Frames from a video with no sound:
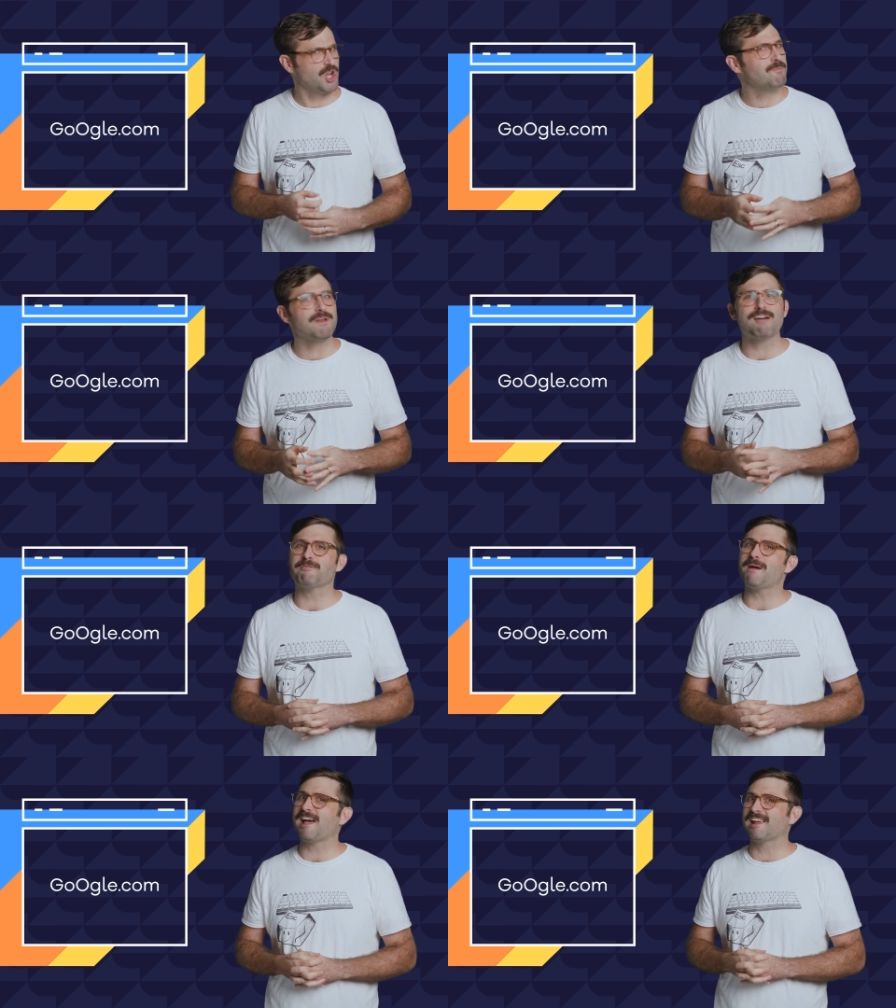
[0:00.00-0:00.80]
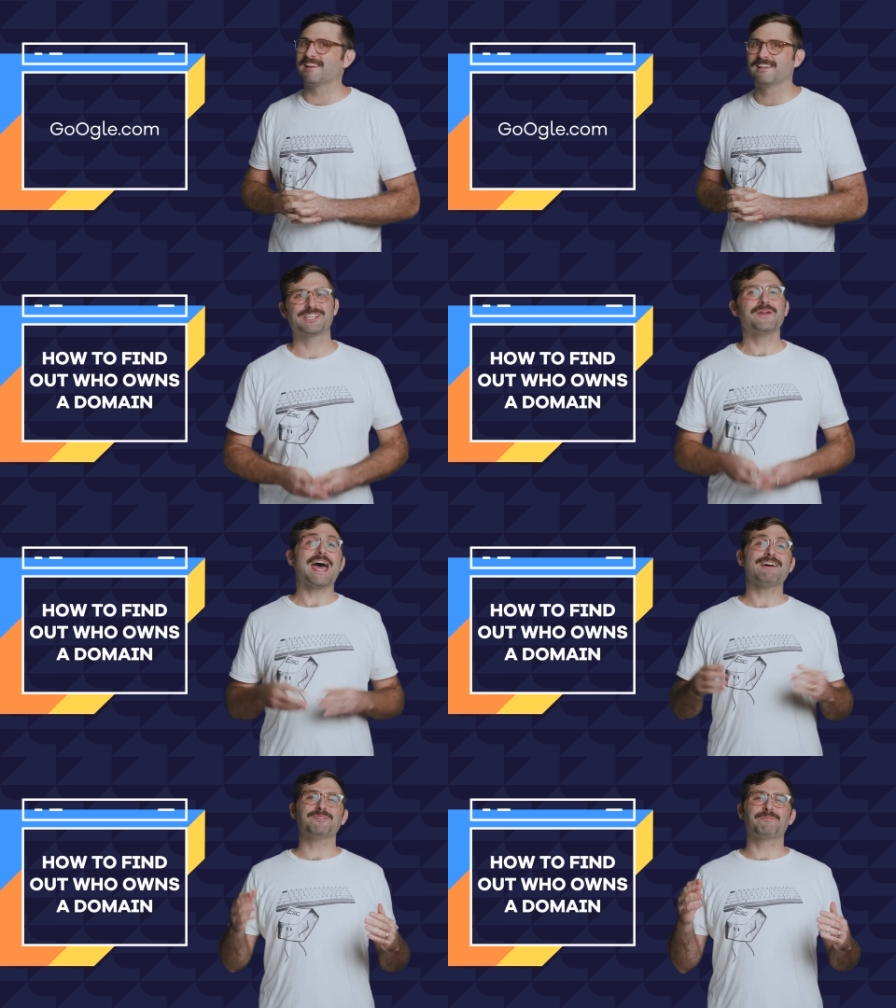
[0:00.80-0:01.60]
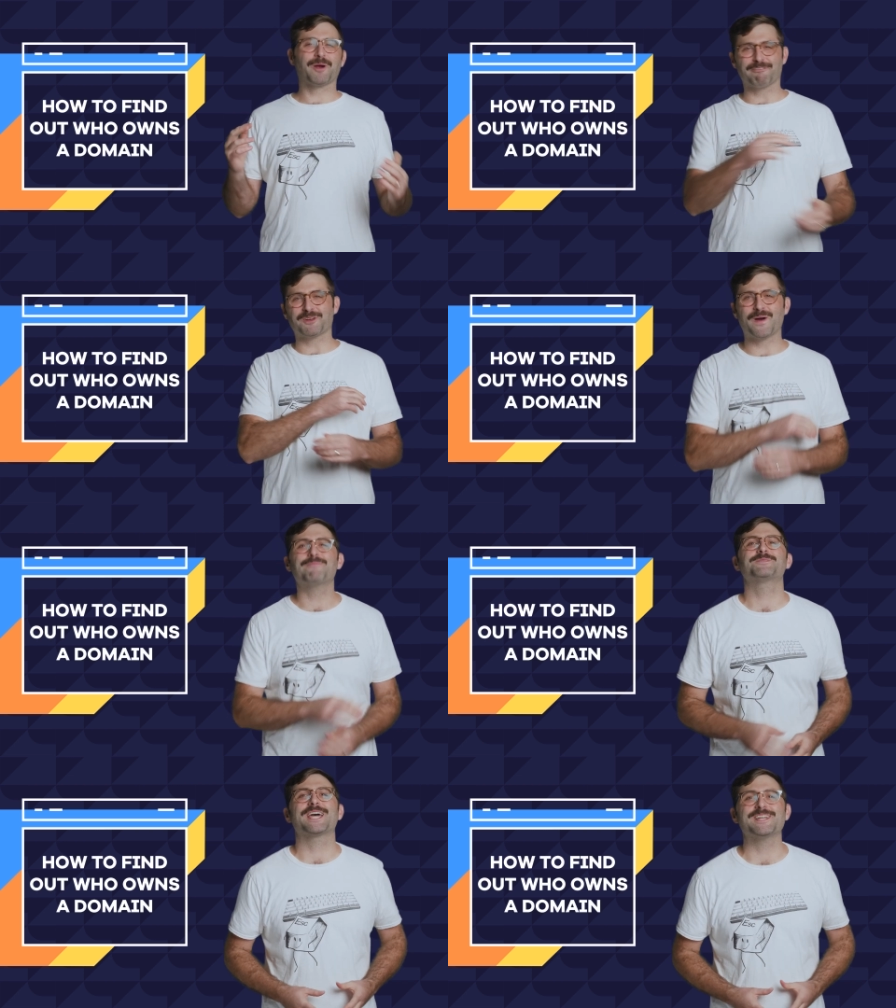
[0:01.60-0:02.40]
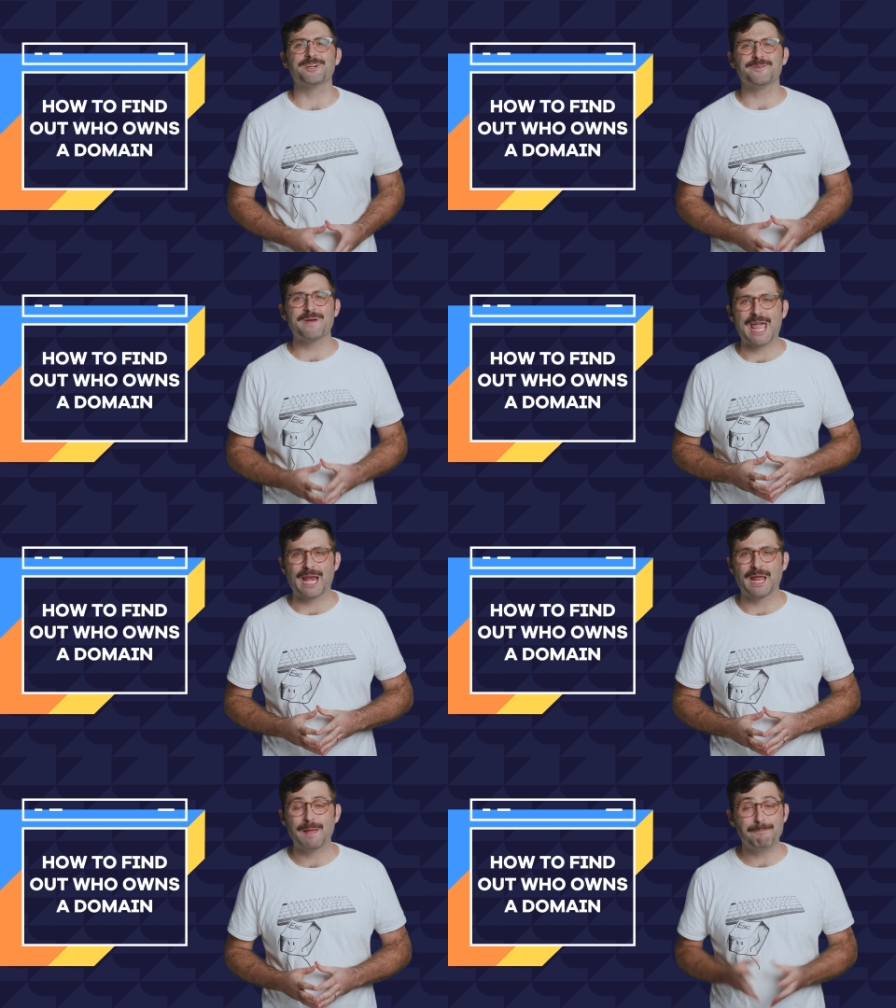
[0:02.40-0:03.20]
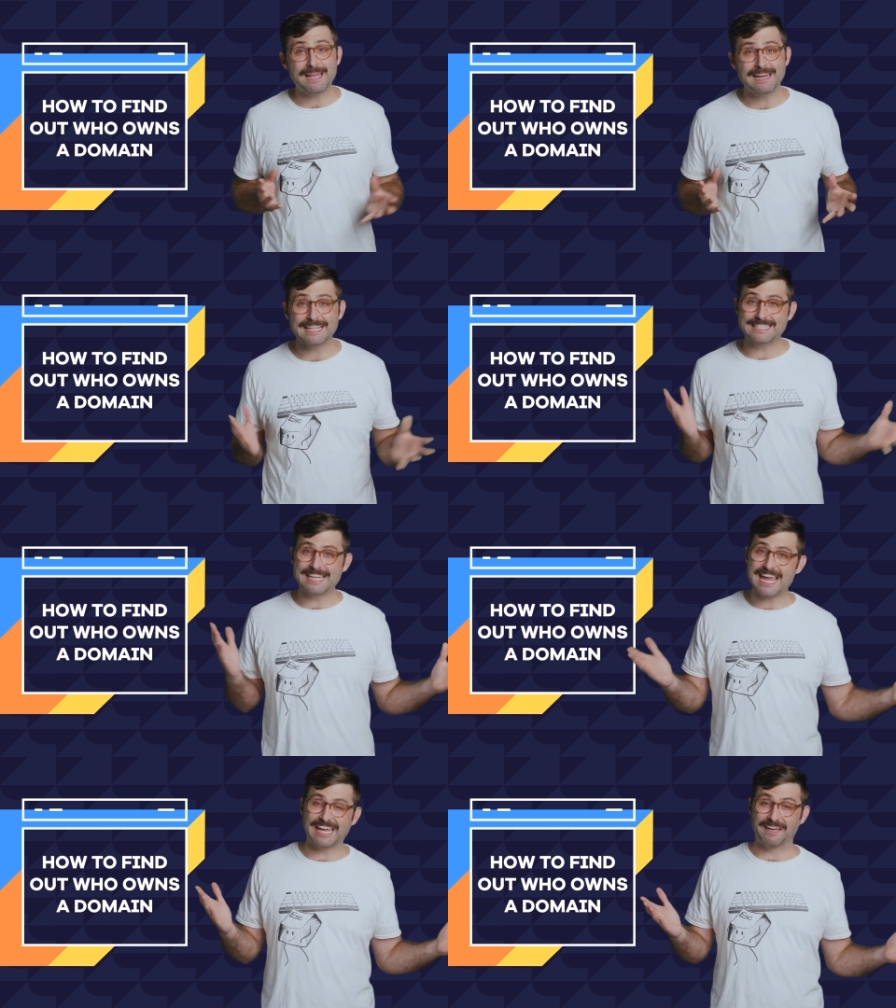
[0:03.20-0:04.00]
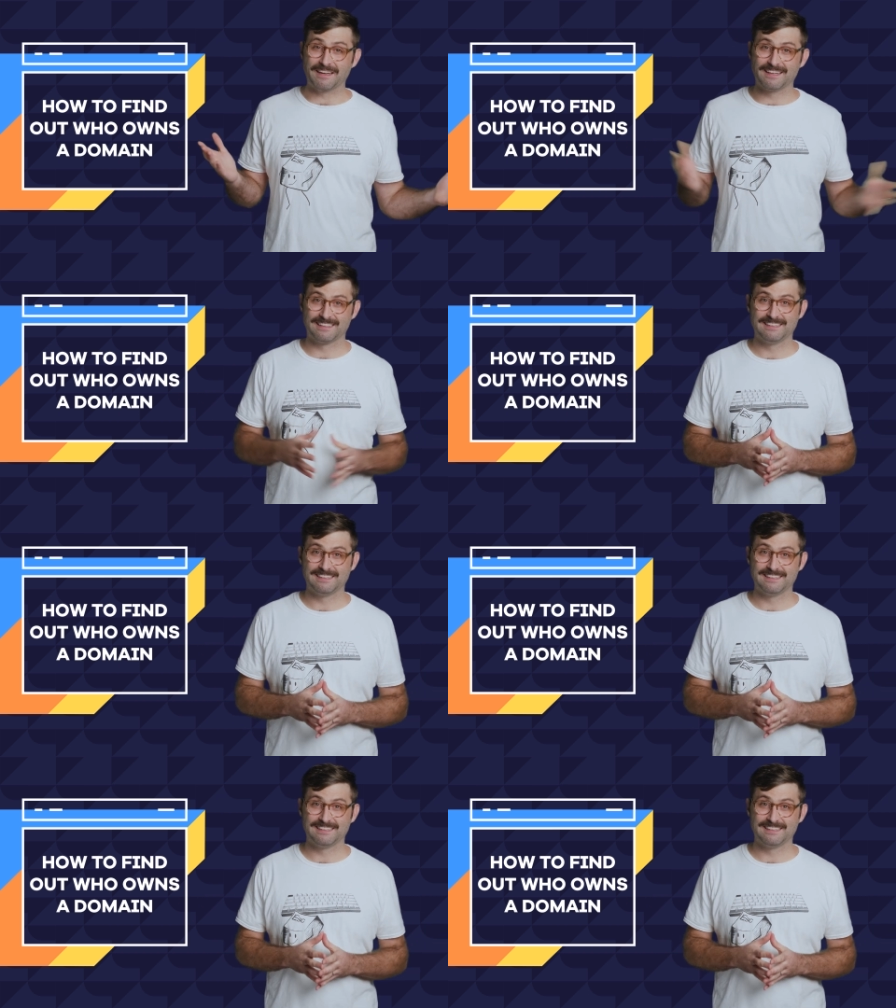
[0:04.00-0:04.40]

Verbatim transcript: Nope, never mind. So you have the perfect website domain, but it's taken.